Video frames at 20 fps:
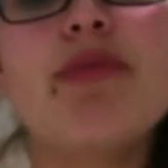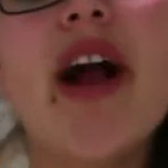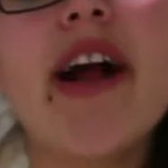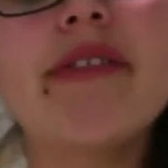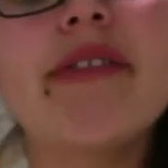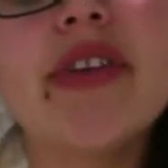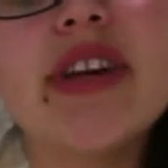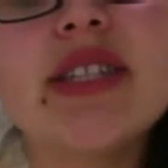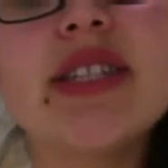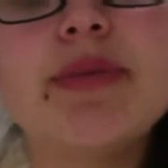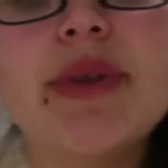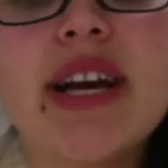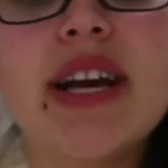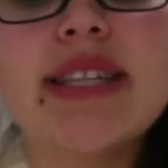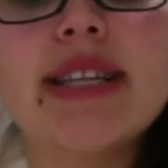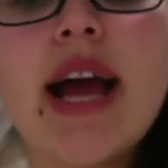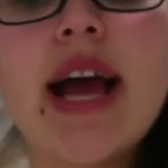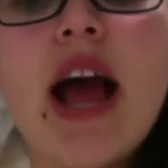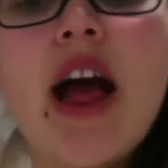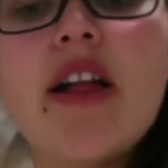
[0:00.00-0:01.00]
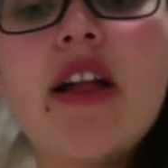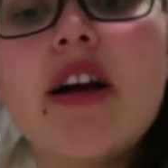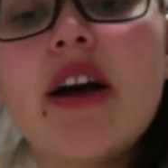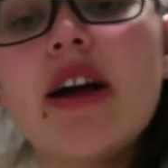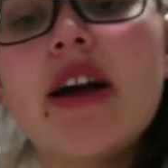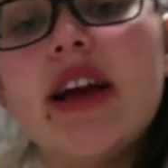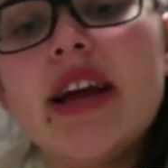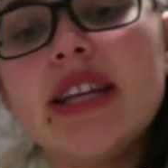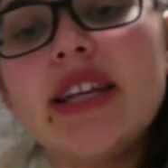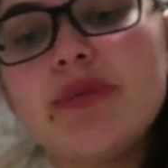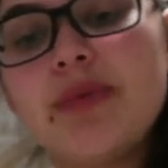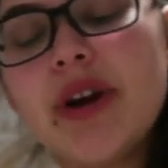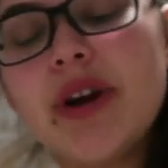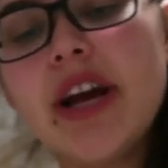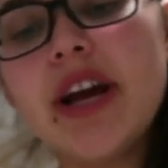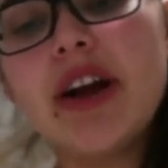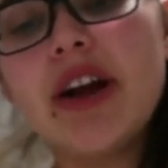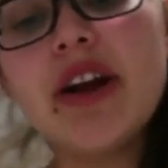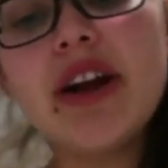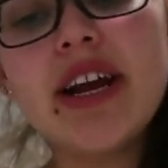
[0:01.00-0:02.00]
breakfast because it's
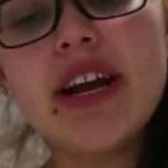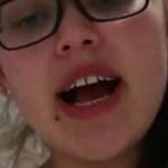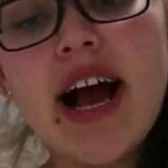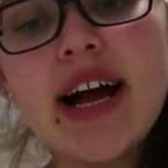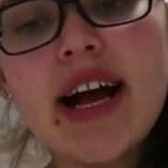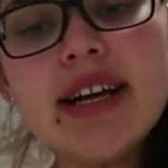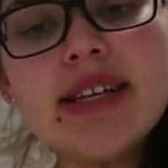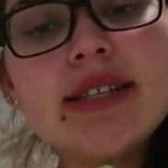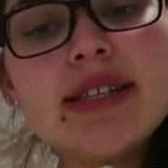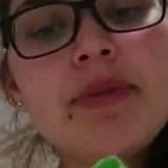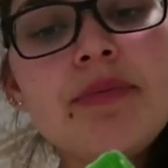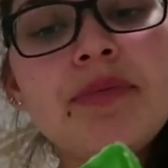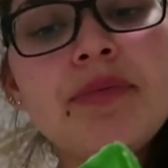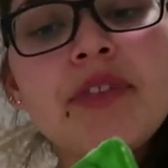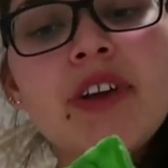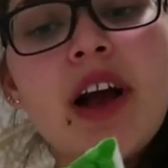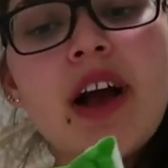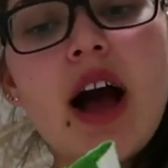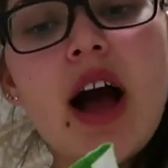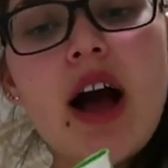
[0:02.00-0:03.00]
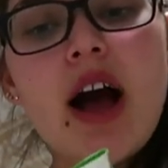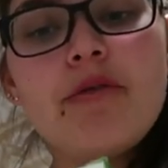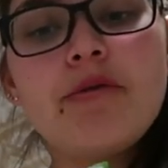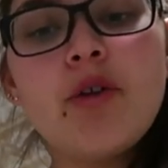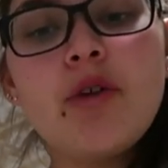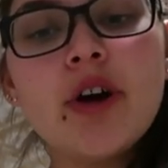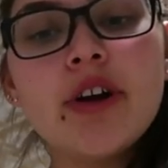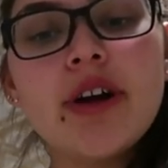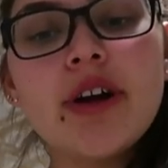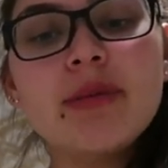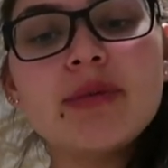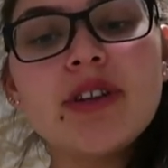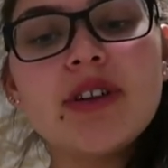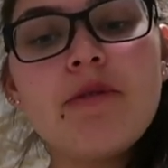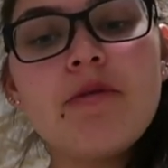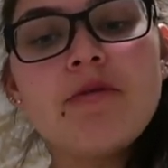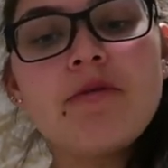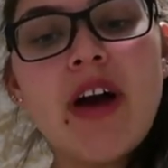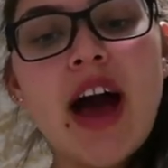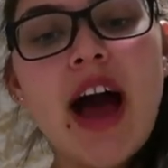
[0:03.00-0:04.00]
pretty good. It has uh, 4 grams
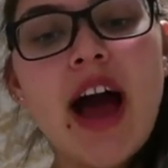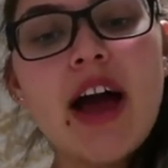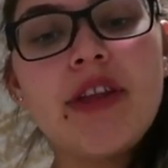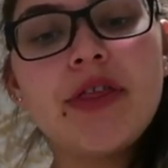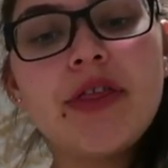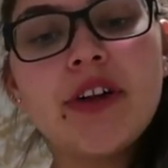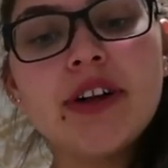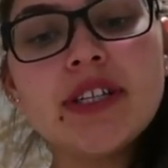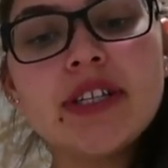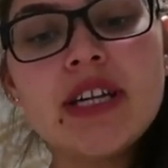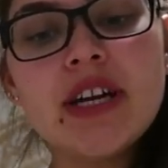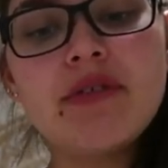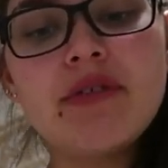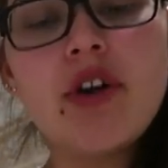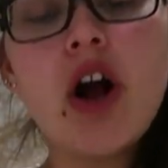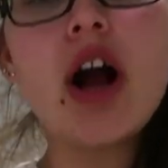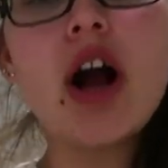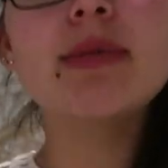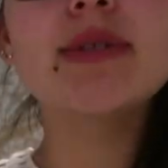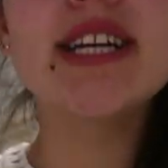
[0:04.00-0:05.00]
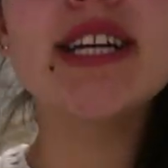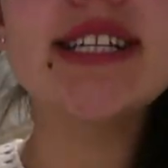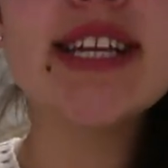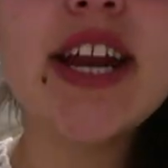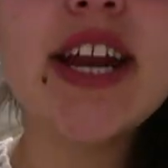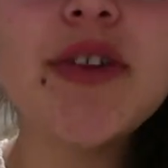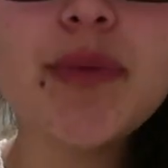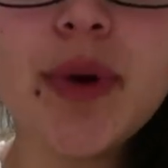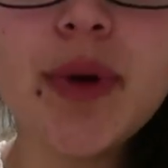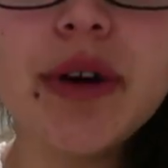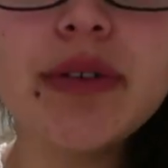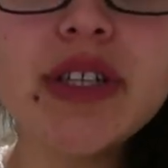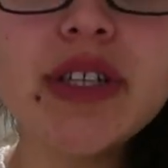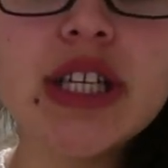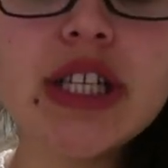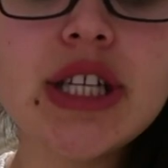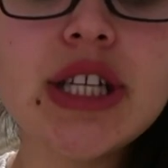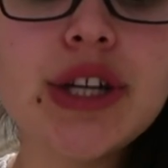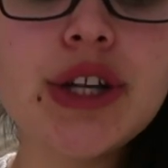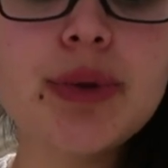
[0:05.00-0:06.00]
of fat, 13 of carbs, and 10 of
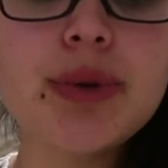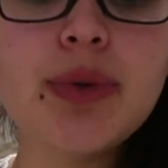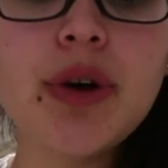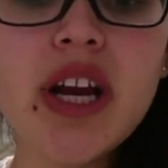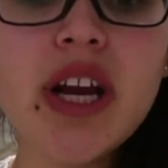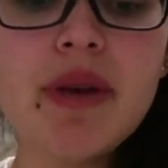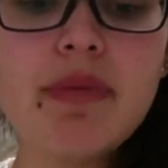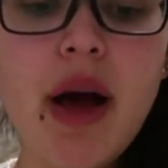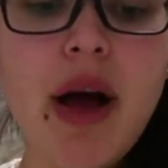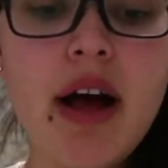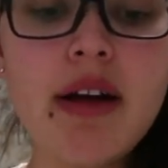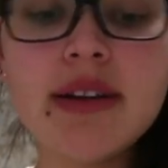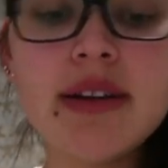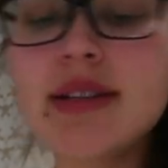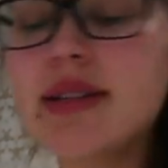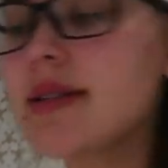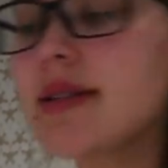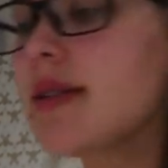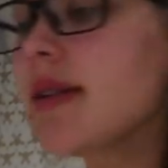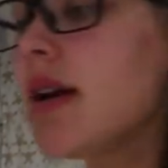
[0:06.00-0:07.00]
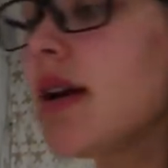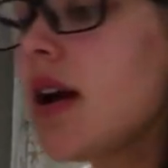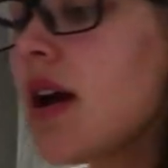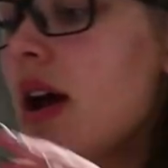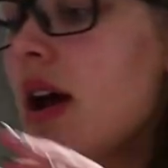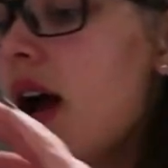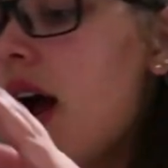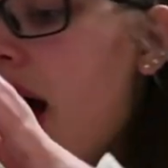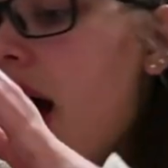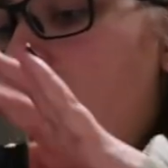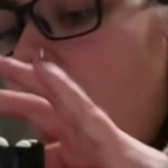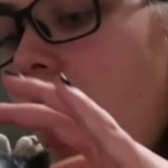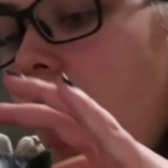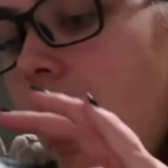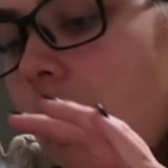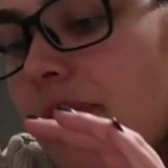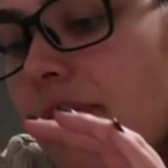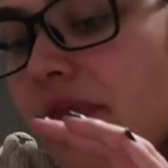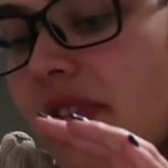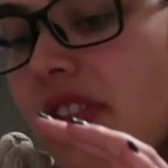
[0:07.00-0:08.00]
protein, so they're pretty balanced. Um,